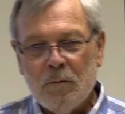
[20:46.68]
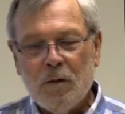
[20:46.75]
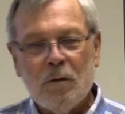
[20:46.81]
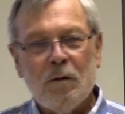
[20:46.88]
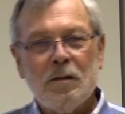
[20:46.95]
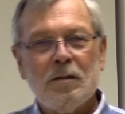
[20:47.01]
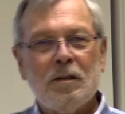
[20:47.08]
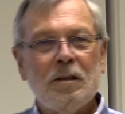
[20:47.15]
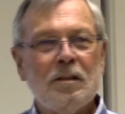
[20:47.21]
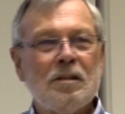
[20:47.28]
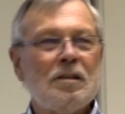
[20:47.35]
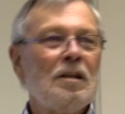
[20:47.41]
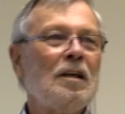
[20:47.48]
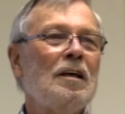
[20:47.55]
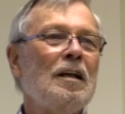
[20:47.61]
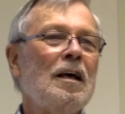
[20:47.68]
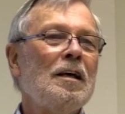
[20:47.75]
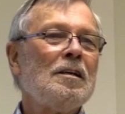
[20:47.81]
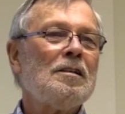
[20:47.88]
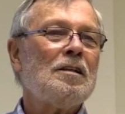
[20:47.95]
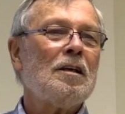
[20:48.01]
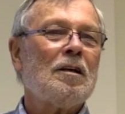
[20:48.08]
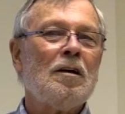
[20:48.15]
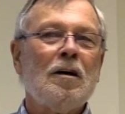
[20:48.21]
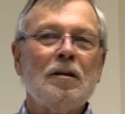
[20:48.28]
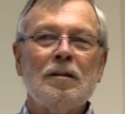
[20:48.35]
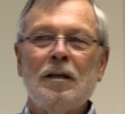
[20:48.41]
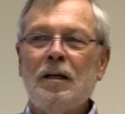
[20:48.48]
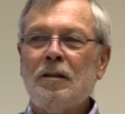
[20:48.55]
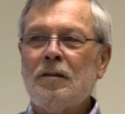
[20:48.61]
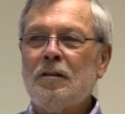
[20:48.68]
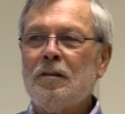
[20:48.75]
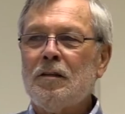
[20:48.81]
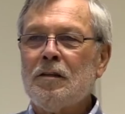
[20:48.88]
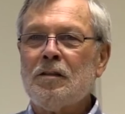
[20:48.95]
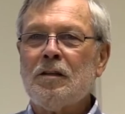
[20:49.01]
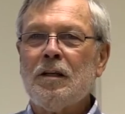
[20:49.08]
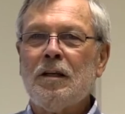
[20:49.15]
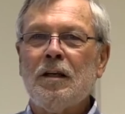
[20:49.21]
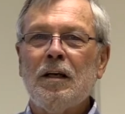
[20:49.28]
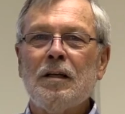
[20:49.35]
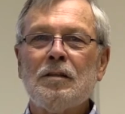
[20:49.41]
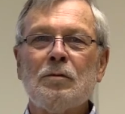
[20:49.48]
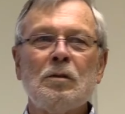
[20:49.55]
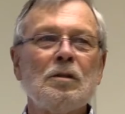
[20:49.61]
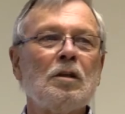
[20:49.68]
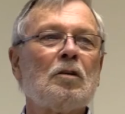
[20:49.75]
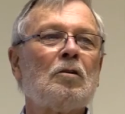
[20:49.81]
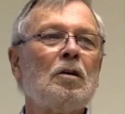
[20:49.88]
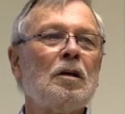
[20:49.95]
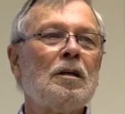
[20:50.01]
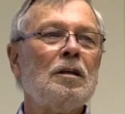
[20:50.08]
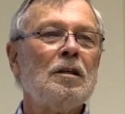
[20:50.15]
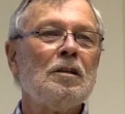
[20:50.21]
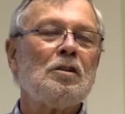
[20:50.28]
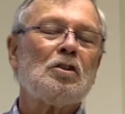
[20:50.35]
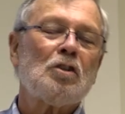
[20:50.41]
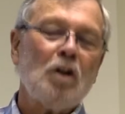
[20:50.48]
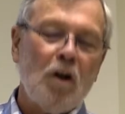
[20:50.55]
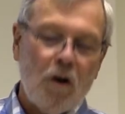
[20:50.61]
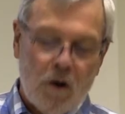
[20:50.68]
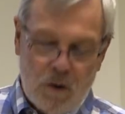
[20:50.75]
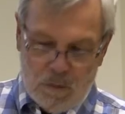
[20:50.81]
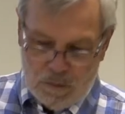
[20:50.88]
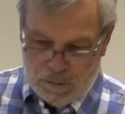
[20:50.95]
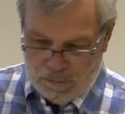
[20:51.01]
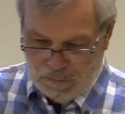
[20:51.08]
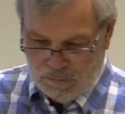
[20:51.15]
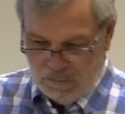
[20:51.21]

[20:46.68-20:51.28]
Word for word: one was the CNS, they called that, the CNS was the crooked and slow.